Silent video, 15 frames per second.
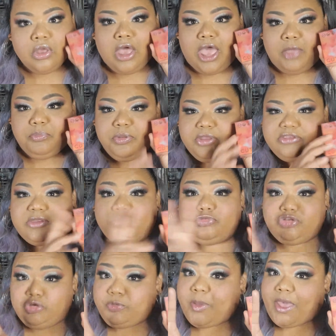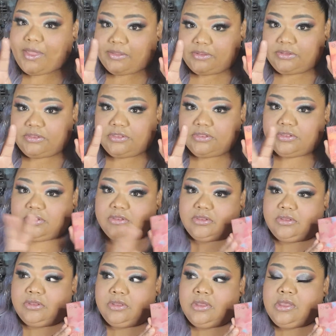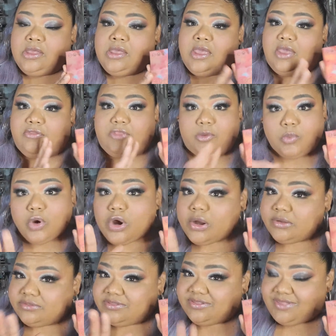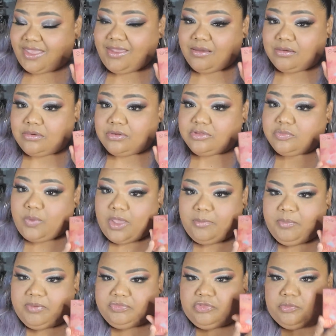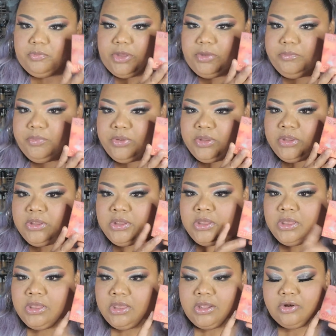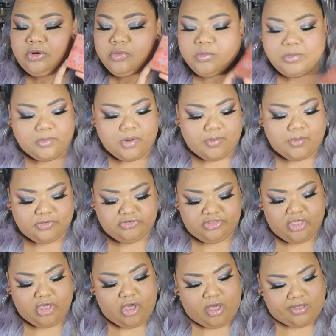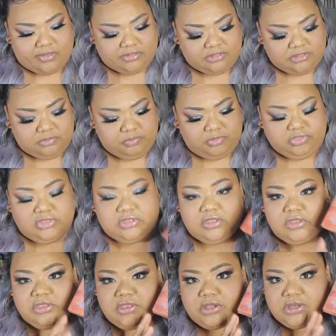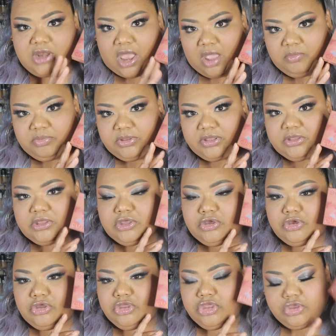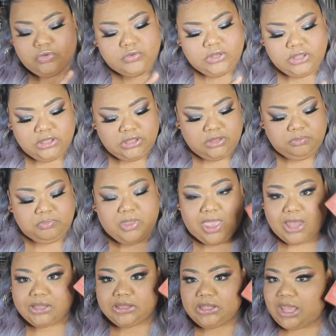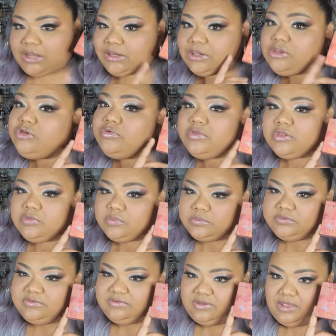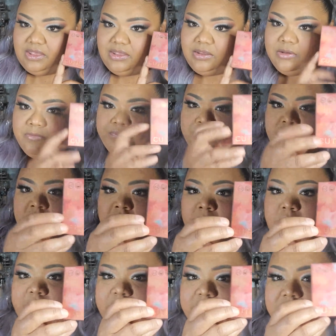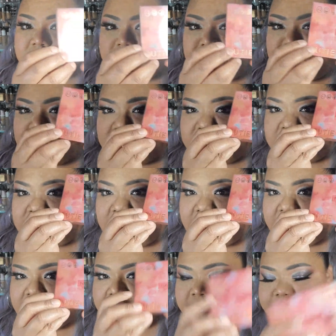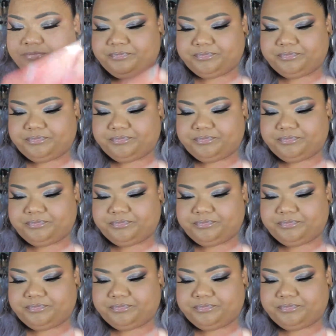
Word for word: I picked up two palettes and they were on sale is why I picked them up. I don't remember how much it costs, but this is the Nabla Cutie palette. I didn't use this one today, but this is what she looked like.